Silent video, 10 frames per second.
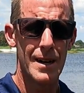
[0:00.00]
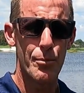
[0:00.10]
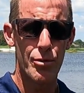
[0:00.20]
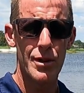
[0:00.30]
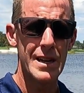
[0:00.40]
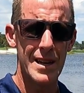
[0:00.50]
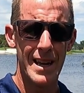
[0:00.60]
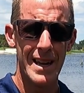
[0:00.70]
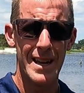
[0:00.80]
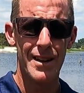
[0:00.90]
Bring
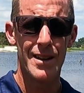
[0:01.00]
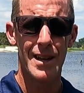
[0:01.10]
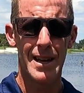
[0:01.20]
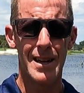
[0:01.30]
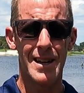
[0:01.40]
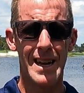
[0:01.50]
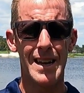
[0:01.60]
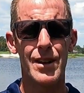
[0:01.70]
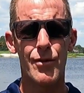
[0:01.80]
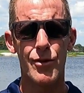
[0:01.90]
a
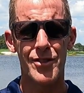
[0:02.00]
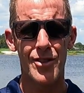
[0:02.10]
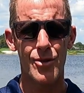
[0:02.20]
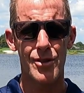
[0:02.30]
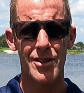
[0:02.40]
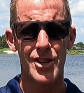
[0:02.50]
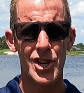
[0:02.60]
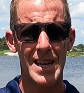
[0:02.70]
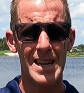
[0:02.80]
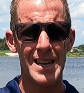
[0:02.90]
negative result to
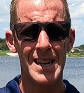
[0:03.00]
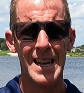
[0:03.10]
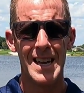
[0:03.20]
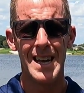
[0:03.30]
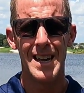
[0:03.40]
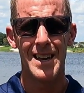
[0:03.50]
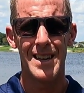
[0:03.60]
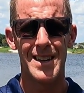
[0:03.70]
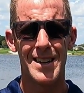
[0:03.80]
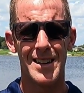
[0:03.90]
check-in,
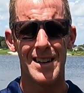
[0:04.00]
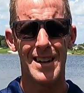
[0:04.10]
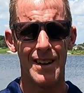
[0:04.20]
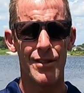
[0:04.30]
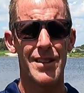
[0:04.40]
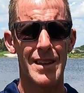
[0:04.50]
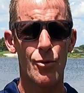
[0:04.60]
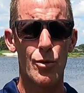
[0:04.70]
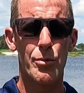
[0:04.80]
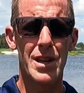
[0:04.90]
and
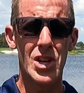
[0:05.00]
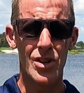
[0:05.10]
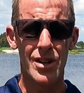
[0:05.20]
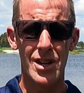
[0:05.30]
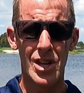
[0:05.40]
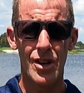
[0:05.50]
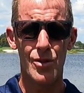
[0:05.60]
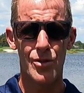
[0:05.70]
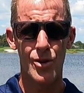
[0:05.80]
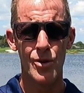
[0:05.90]
everything will be good to
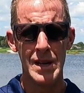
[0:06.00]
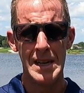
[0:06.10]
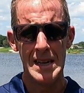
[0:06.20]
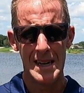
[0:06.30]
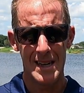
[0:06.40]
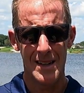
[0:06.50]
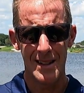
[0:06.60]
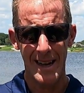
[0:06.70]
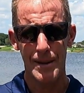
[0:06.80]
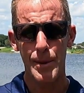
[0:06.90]
go. So a
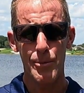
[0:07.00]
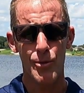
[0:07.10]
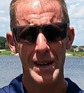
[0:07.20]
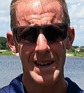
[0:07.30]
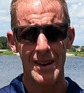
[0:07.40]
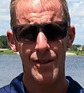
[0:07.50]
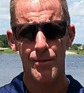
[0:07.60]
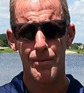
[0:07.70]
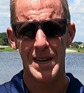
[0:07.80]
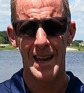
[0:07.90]
lot of people right now
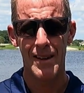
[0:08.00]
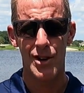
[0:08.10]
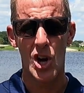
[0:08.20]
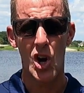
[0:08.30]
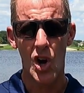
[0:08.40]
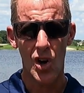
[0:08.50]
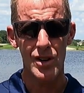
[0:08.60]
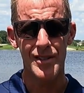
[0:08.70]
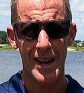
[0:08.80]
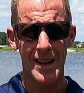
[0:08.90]
have been having a
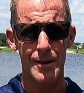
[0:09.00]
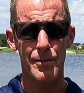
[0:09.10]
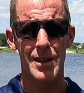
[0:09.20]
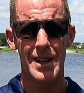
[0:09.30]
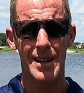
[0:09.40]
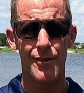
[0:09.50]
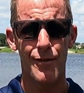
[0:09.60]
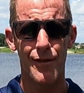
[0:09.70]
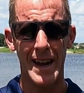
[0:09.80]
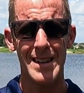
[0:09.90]
hard time
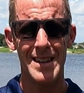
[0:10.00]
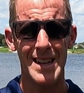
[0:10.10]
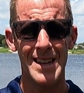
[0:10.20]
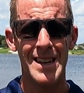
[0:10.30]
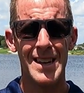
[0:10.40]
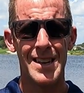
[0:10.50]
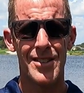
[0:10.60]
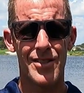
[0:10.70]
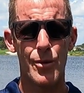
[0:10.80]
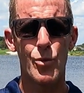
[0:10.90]
finding
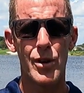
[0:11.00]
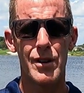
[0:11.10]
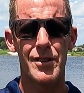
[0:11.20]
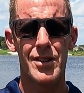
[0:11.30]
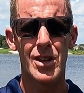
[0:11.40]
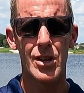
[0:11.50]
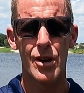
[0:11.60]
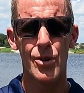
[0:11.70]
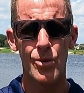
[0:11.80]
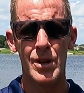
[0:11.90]
somewhere to
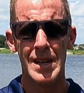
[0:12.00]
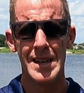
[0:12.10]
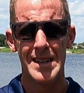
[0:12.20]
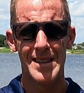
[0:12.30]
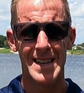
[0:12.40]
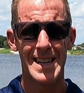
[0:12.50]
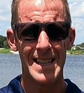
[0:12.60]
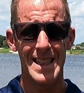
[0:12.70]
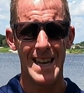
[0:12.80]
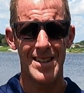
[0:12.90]
go to
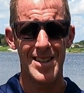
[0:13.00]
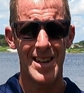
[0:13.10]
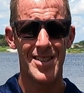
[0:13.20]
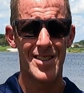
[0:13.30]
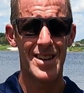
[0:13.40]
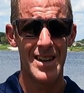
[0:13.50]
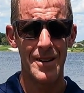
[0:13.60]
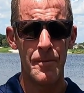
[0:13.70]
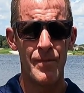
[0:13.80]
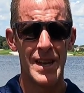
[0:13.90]
get that test
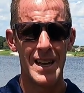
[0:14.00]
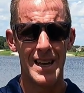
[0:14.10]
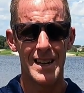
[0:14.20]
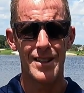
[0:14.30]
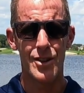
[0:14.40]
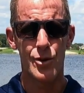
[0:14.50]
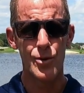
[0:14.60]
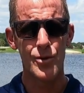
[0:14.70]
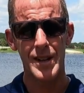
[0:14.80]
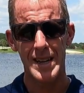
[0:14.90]
done, and the
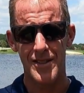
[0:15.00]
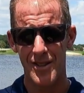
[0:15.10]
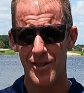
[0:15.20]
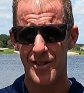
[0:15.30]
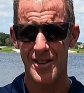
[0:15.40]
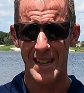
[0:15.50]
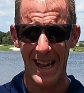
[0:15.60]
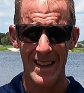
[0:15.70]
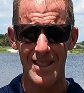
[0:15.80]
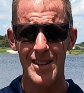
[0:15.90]
cruise lines
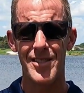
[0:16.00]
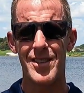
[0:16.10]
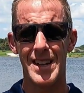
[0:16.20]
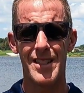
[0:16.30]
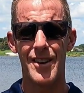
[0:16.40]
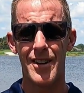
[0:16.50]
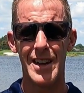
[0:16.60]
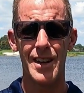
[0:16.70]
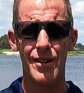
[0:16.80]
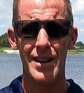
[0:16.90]
understand this and they're
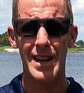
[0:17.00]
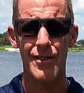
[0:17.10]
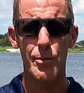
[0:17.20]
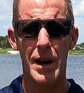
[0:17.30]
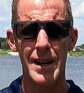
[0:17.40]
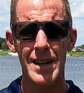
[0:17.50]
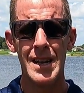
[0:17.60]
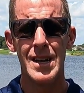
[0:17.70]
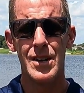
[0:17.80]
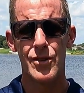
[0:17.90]
hearing everybody.
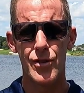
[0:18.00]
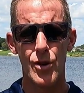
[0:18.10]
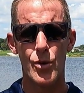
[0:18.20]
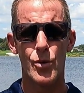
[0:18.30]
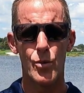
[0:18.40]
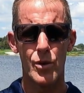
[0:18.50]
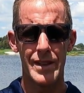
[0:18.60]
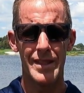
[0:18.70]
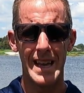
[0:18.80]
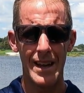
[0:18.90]
So
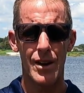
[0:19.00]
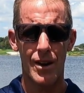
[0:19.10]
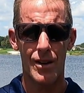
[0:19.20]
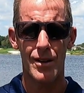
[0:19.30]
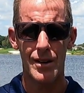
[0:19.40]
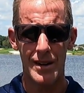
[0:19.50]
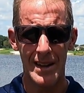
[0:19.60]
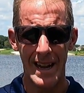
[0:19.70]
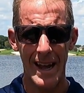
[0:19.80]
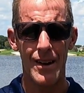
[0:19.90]
what they are
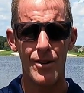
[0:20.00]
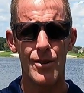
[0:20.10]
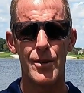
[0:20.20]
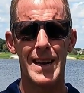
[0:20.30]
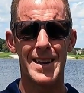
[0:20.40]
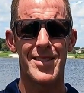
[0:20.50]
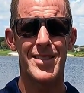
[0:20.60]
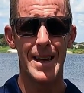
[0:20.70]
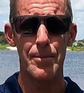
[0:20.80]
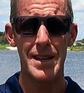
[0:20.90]
now
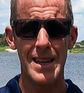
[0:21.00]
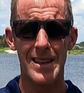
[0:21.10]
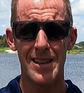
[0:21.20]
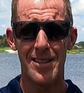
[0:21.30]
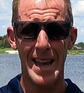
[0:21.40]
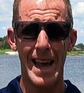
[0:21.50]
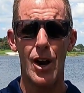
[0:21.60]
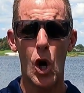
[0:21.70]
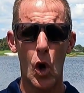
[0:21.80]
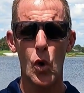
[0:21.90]
accepting is
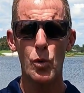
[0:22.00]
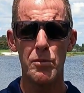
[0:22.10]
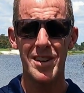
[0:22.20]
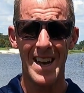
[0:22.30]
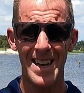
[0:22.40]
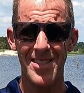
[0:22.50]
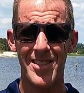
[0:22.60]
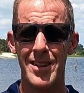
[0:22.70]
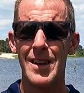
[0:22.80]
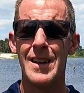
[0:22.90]
at-home
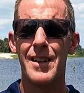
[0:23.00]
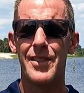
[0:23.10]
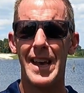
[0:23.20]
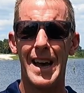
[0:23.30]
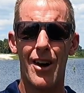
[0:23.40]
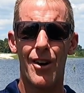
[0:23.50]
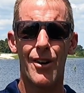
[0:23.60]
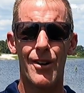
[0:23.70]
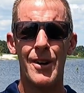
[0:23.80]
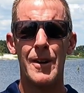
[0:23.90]
tests that
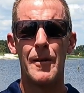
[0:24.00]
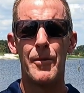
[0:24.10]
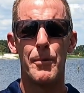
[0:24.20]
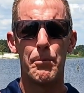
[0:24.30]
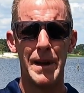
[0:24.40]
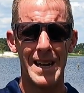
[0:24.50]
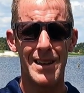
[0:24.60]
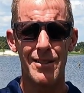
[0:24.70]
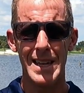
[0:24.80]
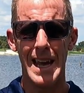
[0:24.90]
are
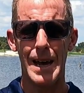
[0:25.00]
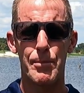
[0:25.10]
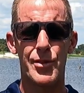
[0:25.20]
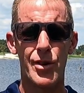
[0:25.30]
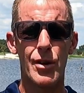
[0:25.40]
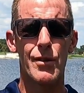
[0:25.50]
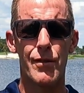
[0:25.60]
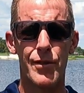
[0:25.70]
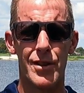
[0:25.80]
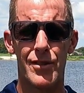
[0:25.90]
medically
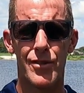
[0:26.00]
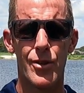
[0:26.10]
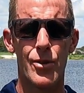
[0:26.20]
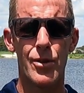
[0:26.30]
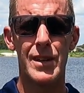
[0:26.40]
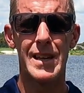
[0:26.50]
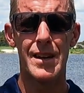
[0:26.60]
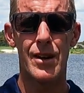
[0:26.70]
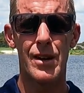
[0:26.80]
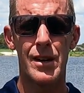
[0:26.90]
observed. So you
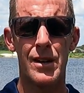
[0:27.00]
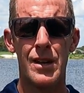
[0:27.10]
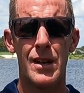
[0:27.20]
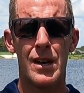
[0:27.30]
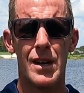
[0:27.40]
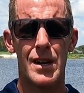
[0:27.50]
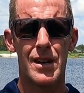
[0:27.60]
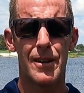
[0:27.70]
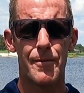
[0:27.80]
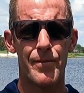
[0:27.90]
get on
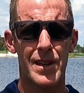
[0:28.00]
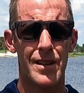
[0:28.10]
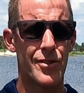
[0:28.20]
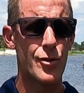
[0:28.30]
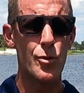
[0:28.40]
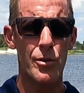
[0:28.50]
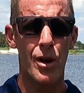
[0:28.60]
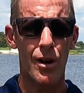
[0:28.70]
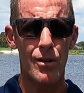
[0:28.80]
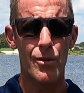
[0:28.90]
a Zoom
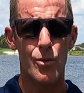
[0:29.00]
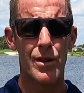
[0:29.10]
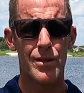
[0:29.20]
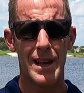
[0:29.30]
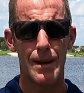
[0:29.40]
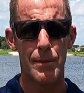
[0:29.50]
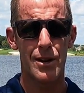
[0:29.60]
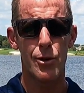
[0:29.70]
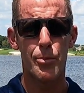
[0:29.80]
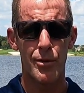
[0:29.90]
call with a
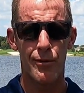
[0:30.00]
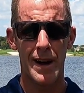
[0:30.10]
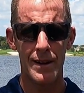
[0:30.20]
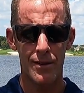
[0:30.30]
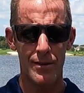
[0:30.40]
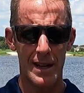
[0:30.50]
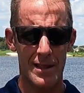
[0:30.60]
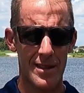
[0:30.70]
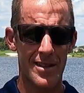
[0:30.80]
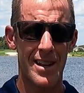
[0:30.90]
medical provider
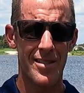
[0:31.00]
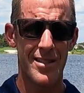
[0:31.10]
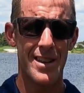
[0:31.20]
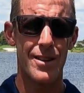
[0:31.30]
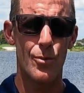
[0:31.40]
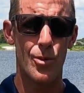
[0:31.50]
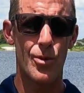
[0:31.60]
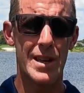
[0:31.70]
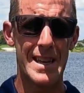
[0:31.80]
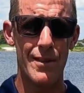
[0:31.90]
that the test kit
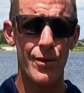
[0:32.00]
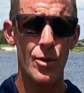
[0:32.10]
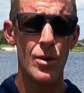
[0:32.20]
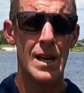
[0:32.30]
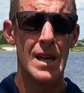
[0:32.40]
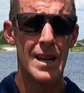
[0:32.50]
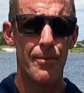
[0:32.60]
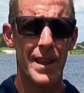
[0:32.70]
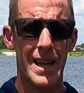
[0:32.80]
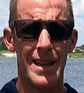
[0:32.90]
will give you,
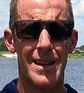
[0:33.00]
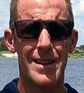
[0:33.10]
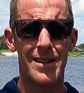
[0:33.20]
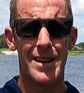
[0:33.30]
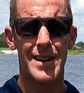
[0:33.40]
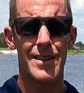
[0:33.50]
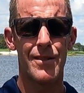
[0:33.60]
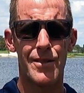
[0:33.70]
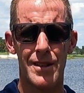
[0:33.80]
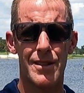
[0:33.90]
and
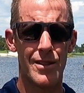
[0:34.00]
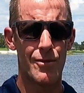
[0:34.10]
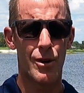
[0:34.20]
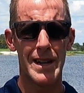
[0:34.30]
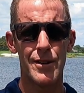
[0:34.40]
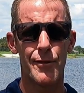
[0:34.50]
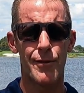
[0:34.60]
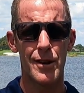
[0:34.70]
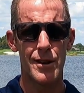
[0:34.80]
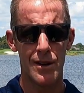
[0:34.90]
right in
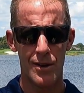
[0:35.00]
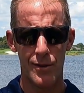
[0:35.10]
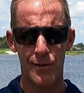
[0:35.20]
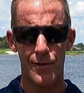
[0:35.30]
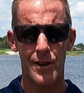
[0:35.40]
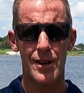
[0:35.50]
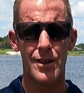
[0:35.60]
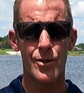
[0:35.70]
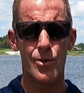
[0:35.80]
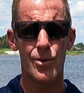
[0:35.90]
front of
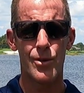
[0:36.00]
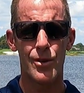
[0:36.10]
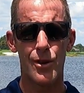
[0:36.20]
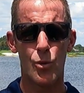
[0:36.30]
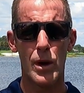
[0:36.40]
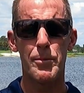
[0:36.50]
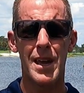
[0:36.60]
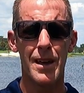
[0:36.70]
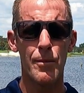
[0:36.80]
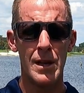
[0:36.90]
your
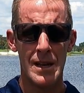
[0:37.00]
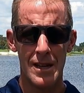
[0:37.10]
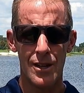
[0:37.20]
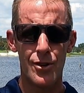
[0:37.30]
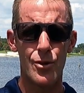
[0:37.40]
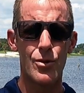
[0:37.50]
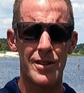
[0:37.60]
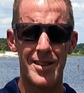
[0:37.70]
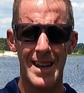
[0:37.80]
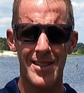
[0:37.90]
webcam, you do
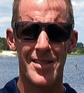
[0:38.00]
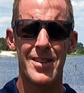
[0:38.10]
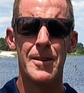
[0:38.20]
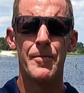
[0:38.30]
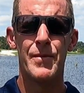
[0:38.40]
the test.